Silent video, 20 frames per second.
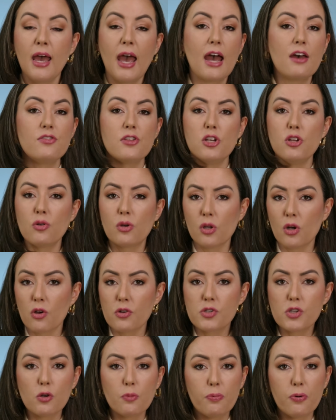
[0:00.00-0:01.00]
And then you can
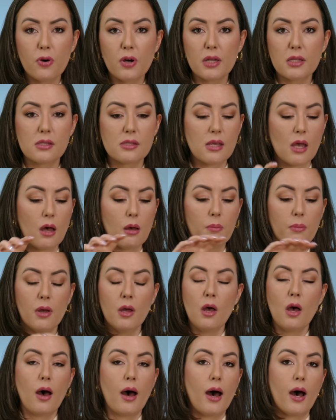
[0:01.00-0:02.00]
also put some
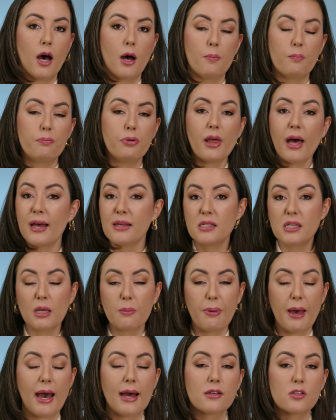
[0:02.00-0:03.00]
um, plastic
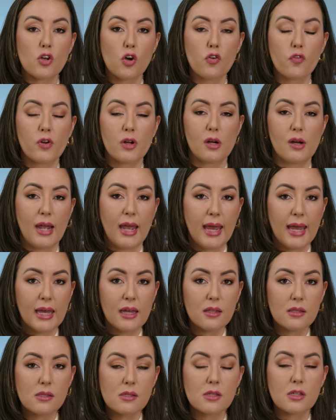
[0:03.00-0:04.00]
bags over your
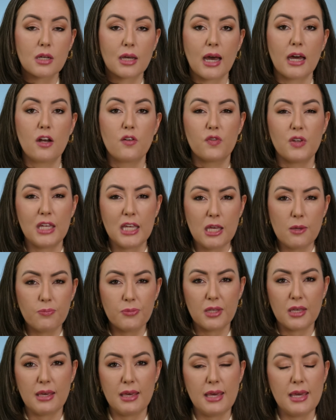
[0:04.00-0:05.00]
hands to kind of keep
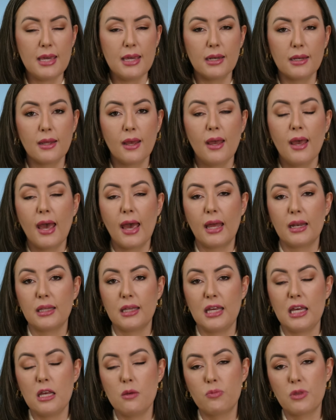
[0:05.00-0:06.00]
the heat and
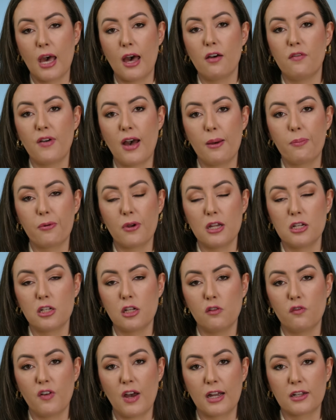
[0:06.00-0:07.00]
keep that
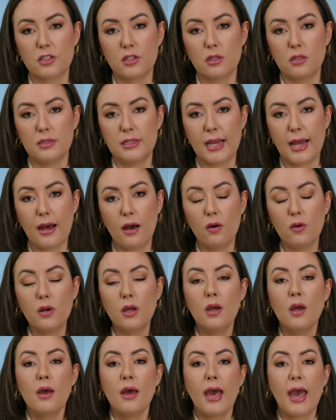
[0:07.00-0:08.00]
evaporation factor down.
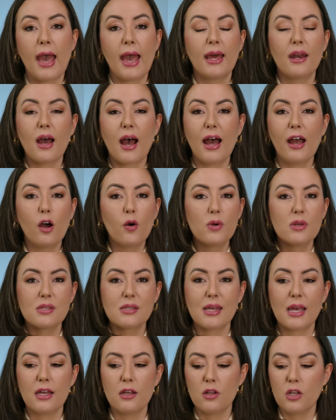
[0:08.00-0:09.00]
And I always
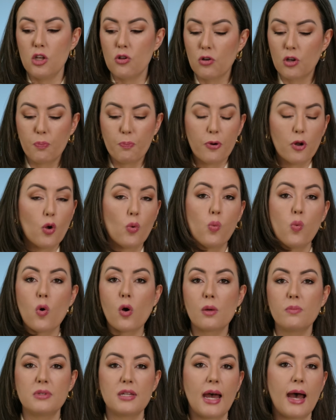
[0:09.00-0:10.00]
say, you know, put a
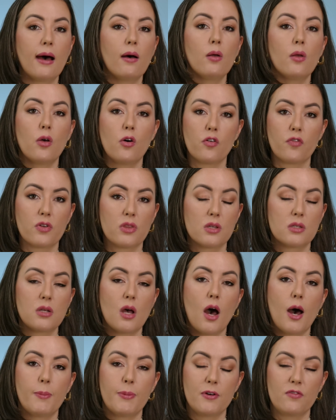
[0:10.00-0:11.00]
warm towel over the
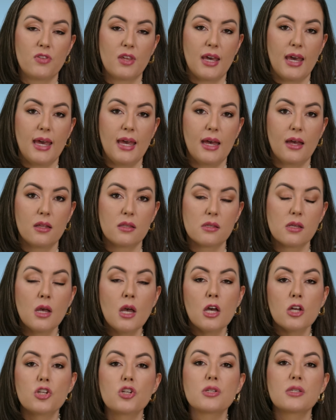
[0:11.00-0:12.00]
top of the hands
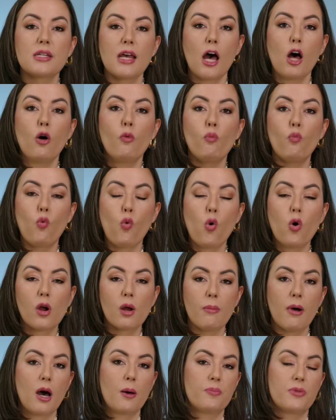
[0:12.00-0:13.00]
just to help
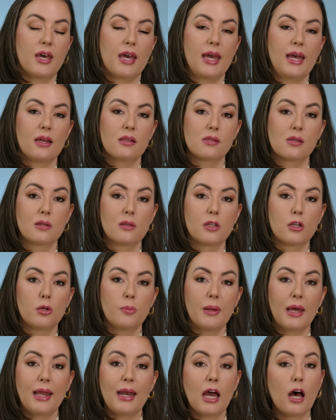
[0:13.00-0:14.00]
warm up the hands a little
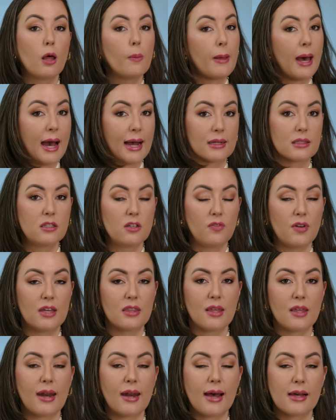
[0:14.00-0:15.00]
bit and help activate
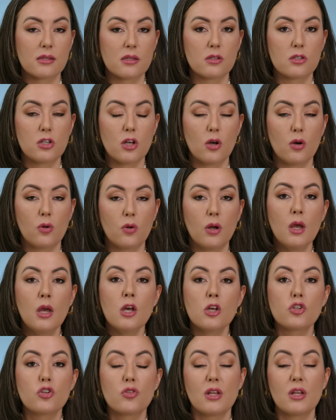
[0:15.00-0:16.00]
that acetone
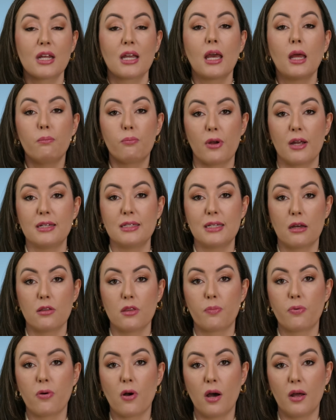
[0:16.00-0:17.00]
so that it can break down the
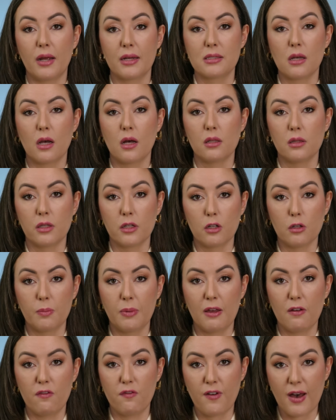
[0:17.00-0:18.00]
product a little
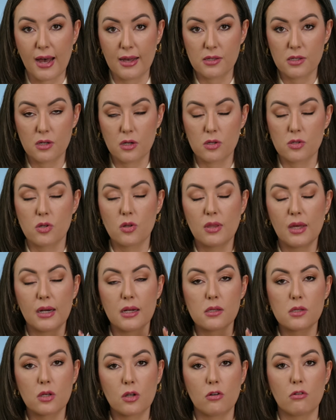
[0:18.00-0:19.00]
bit faster. So that
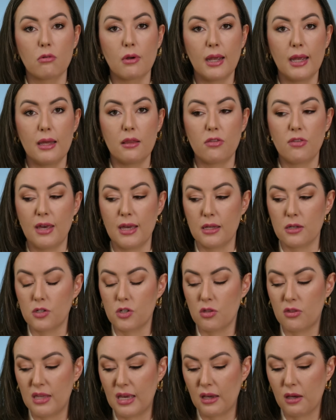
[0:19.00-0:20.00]
is a great thing to
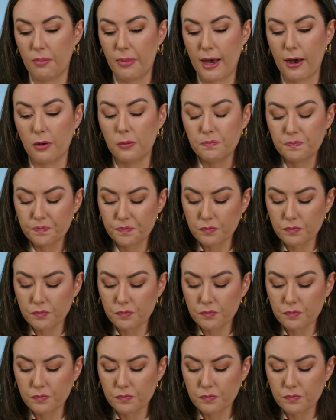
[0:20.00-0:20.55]
think about.